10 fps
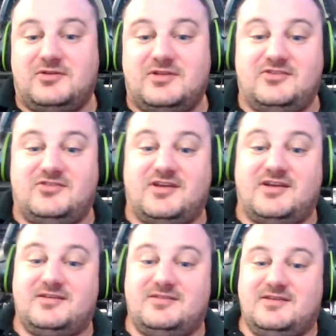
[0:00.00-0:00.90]
He's uh,
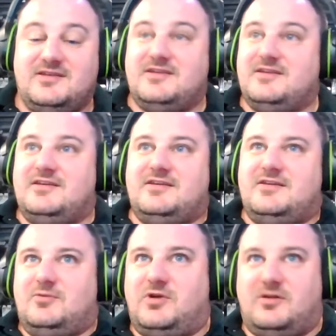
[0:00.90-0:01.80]
mm-hmm.
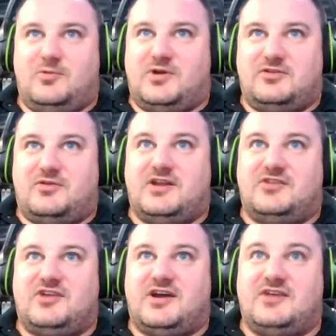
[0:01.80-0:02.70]
one one of the
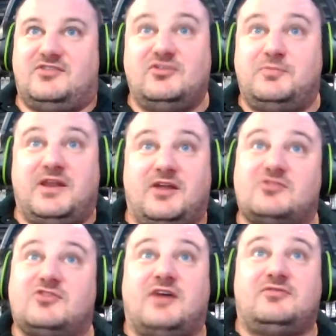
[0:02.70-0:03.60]
greatest guys. He's been
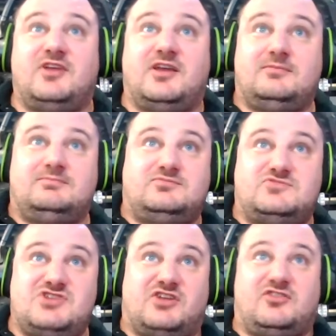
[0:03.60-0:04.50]
airsofting
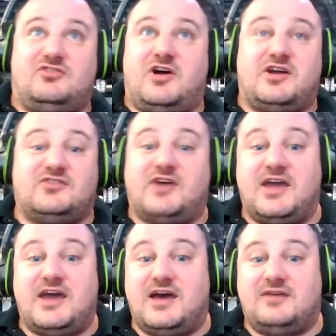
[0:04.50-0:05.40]
just as long as I
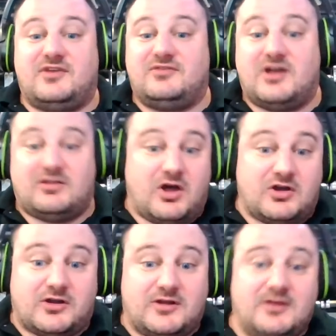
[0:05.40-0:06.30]
have, if not
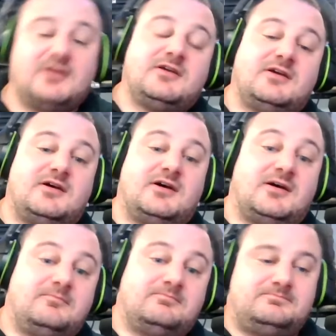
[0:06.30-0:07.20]
longer.
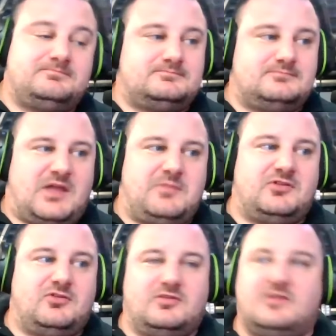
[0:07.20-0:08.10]
Um, I've been
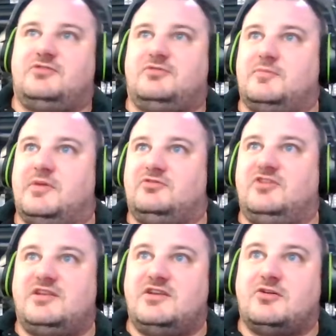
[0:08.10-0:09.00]
doing this for about
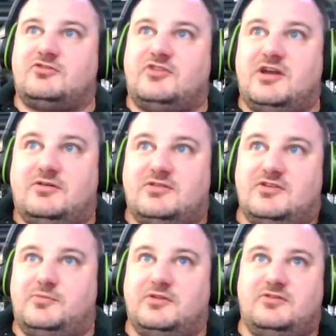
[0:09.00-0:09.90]
ten years now.
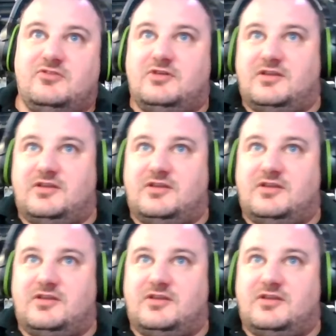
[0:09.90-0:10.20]
He's been right.